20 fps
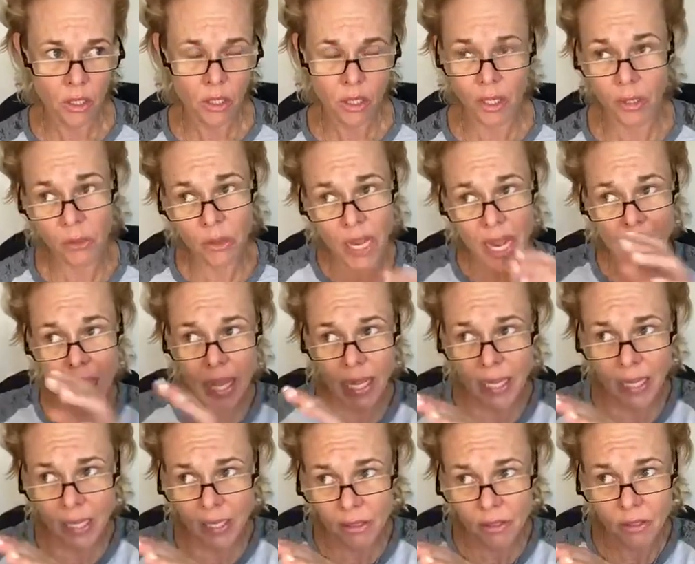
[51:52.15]
I don't hate
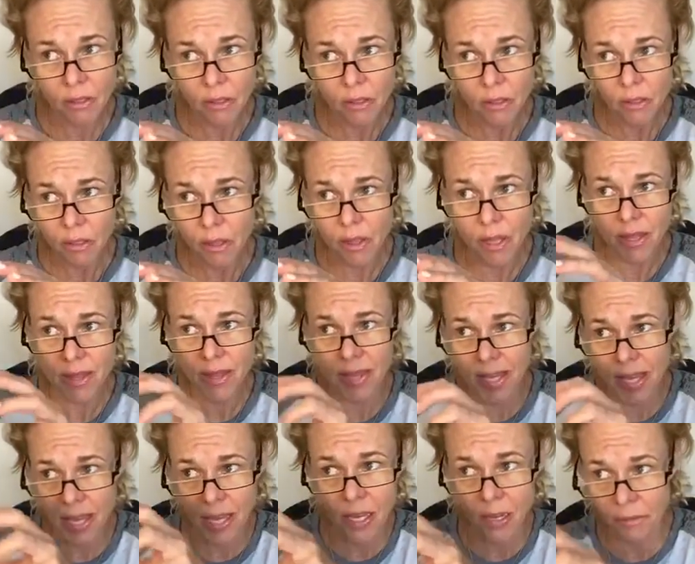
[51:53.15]
it, the
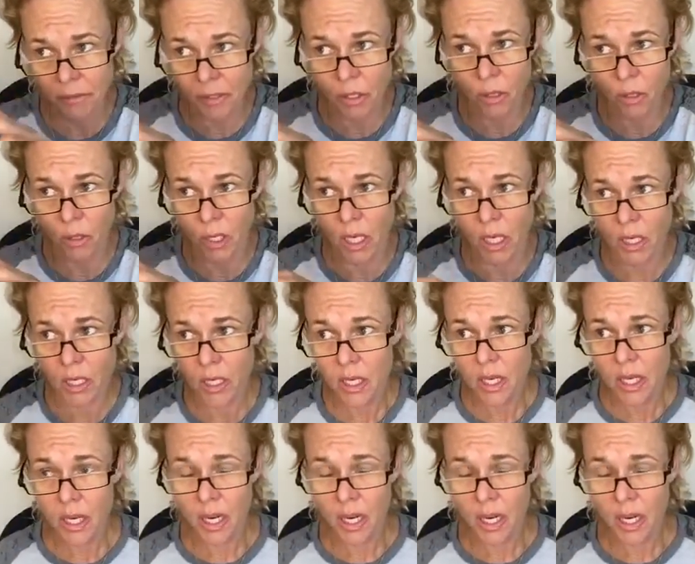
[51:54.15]
thing of yoga.